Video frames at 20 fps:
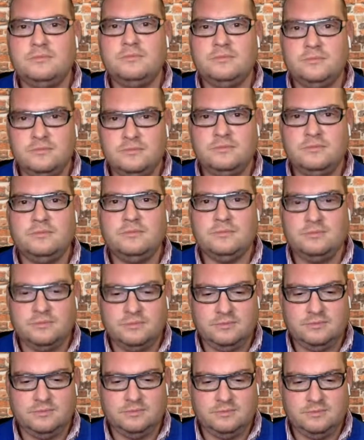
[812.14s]

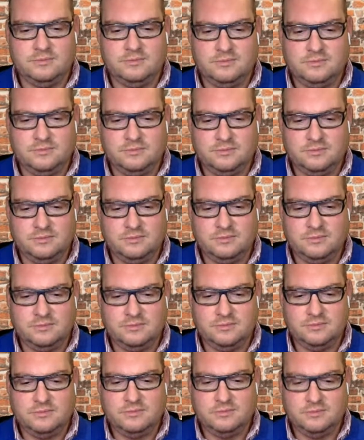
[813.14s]

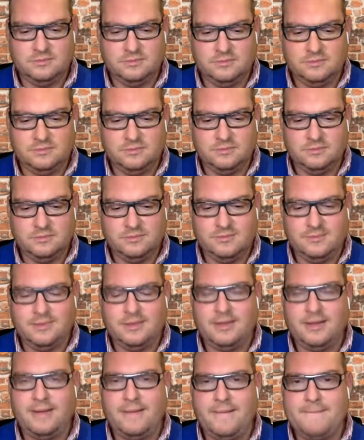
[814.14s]

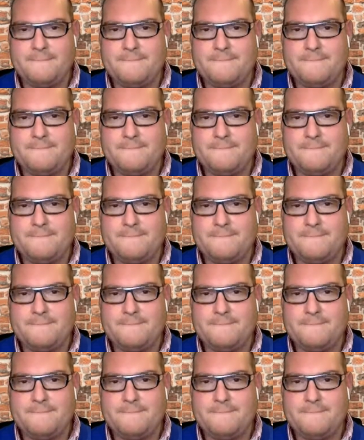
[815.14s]
No words are spoken by the person on screen.